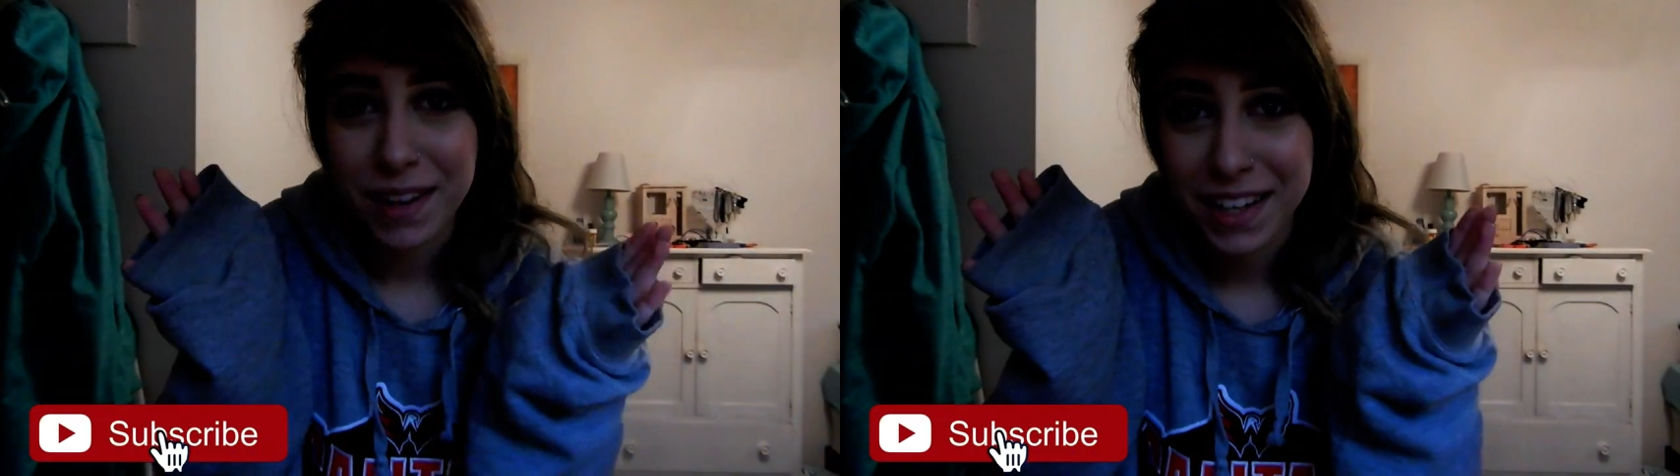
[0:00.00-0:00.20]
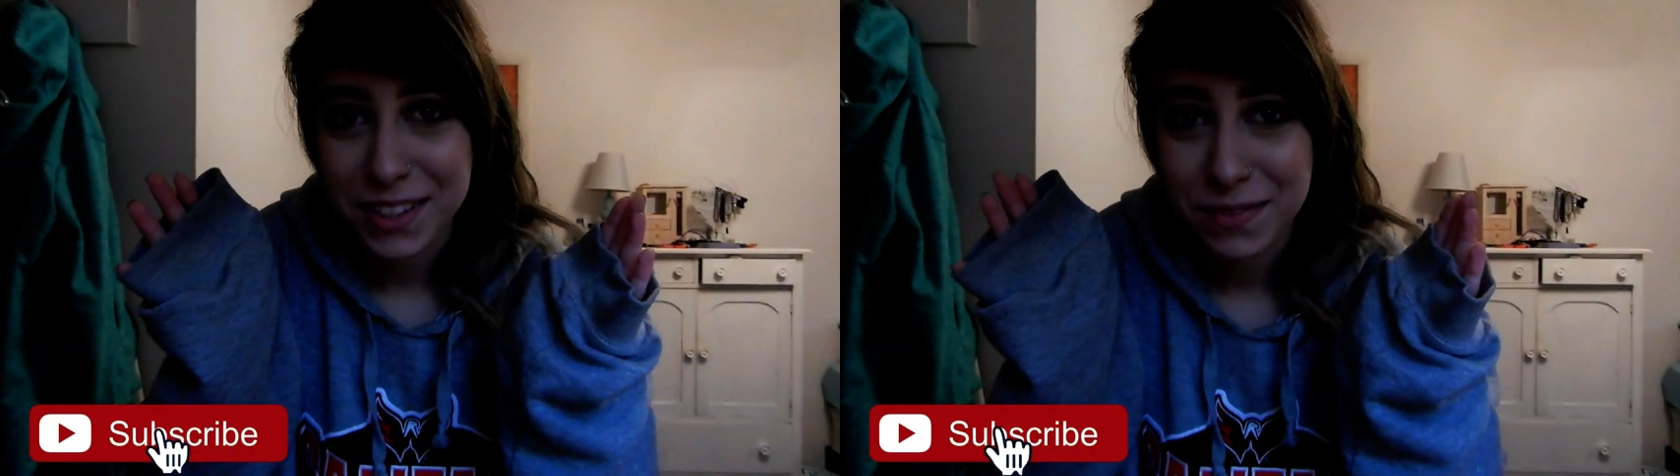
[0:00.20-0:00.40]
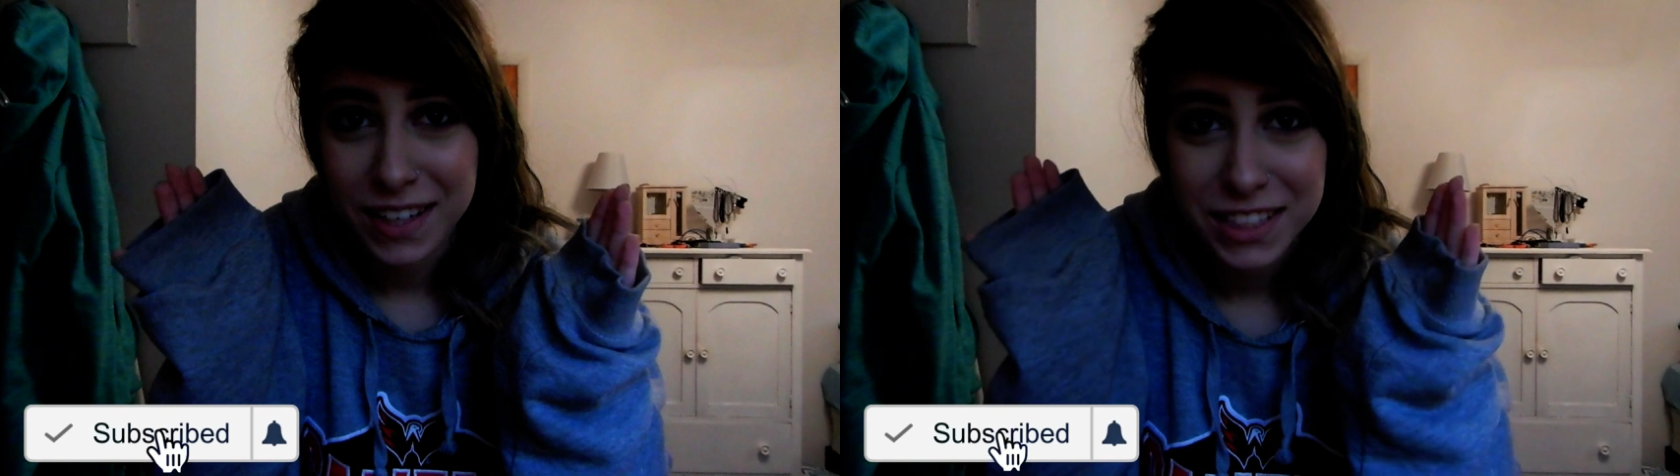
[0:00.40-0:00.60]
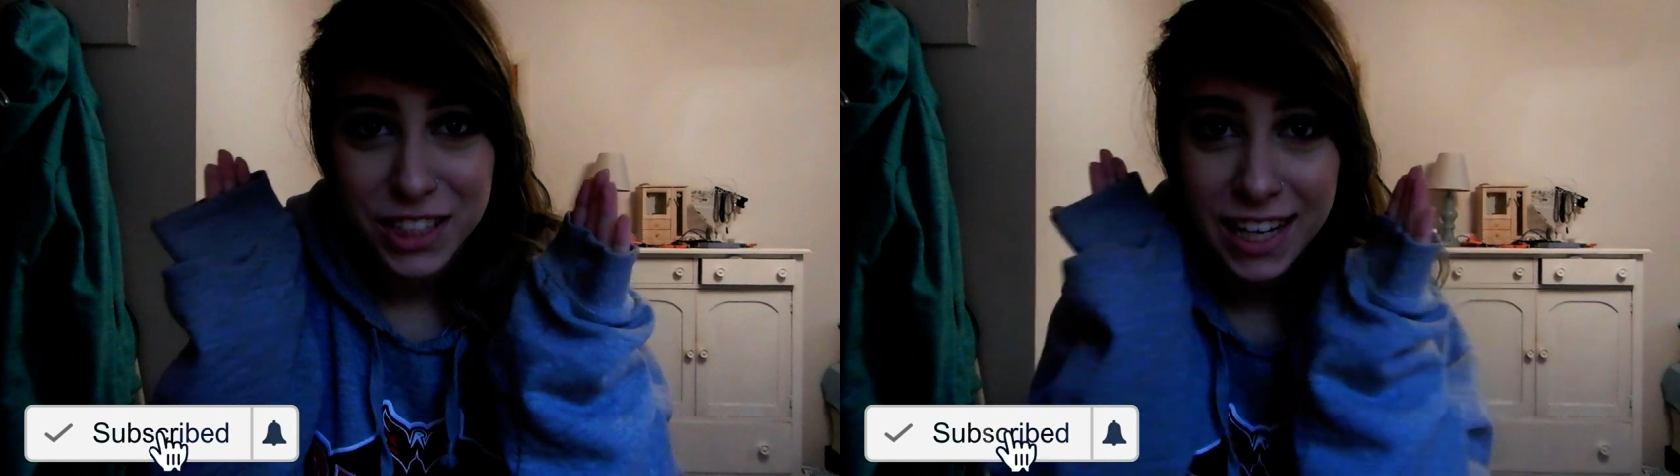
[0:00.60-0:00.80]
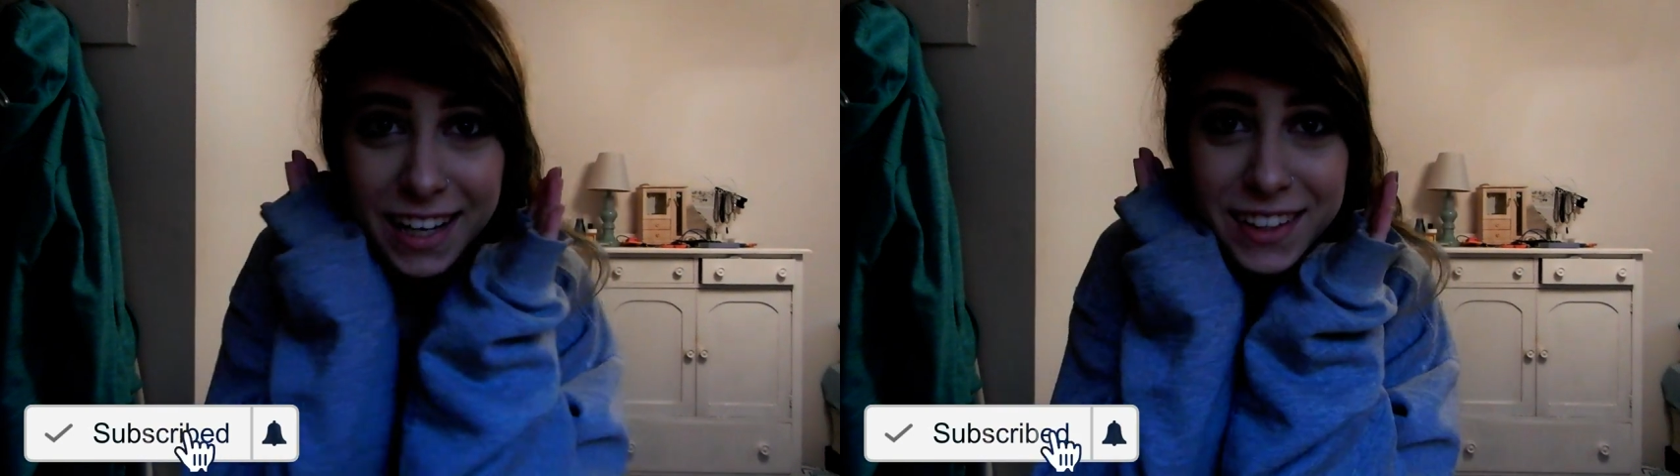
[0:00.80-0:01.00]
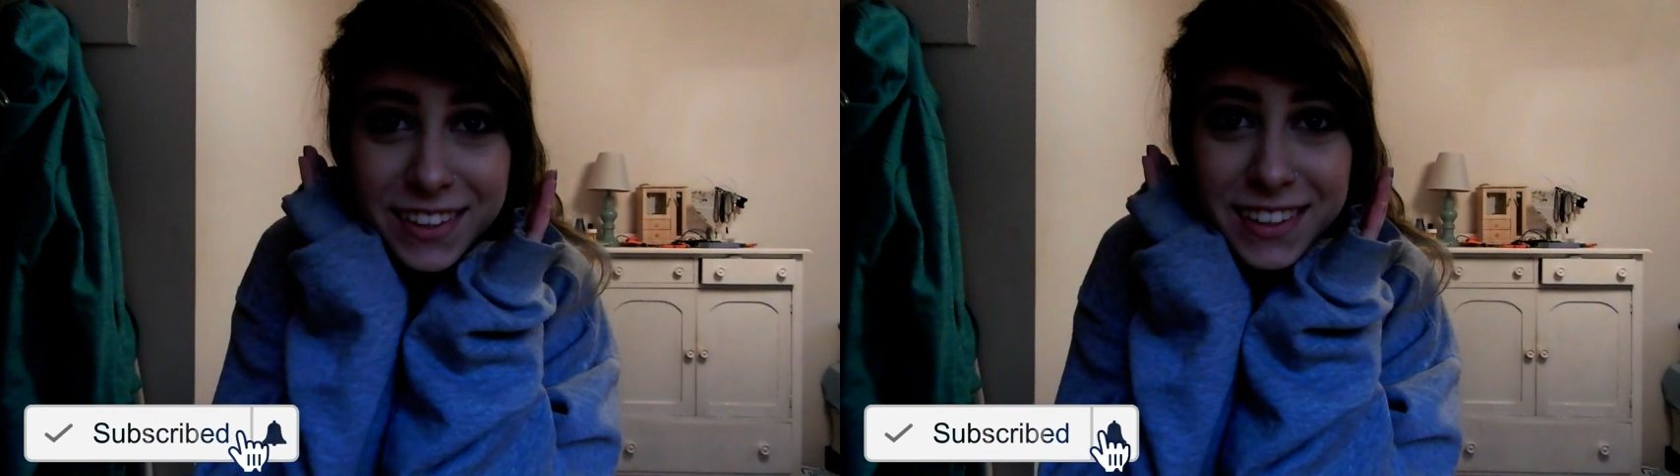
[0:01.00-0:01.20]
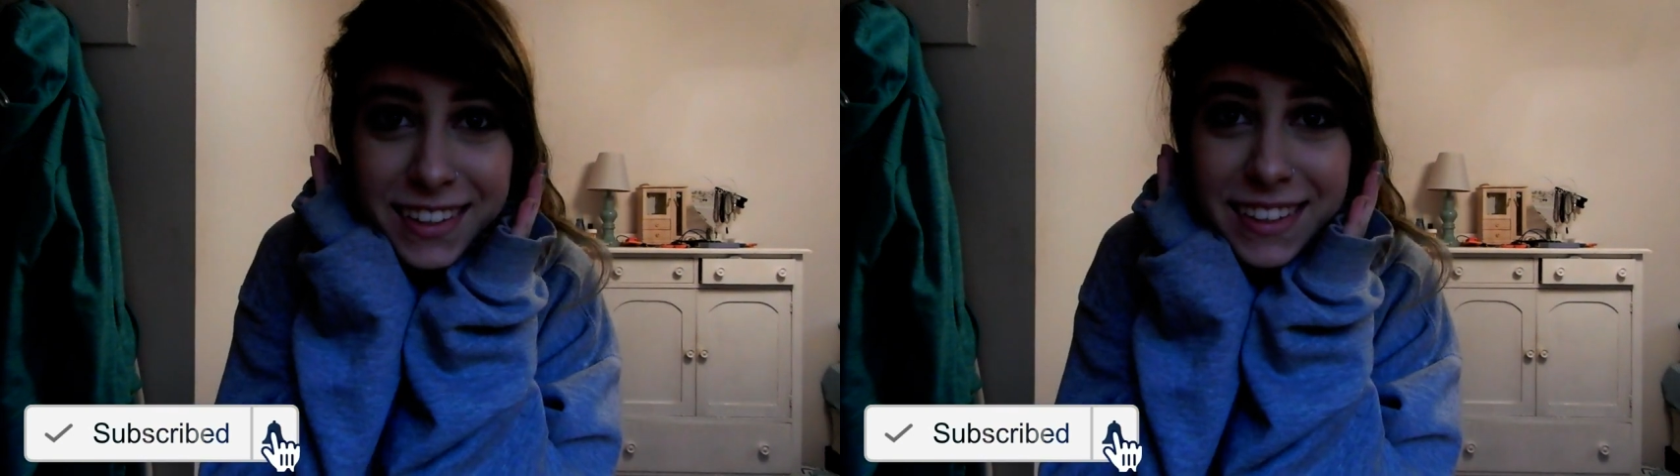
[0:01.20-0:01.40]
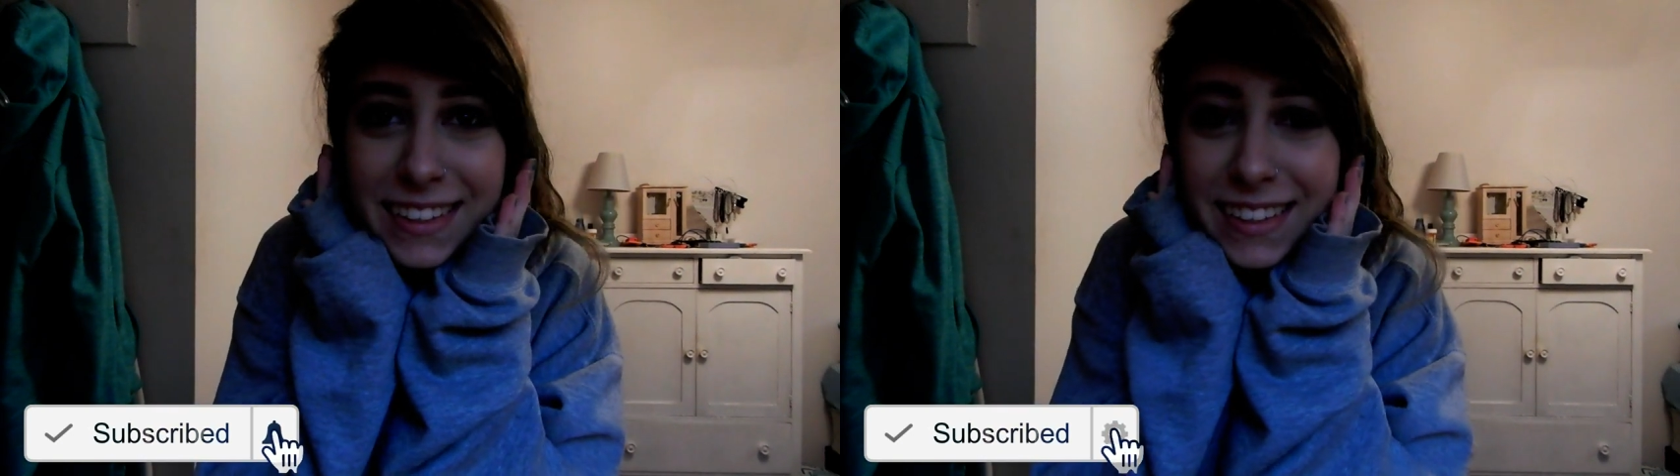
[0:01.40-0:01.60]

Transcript: back to my channel.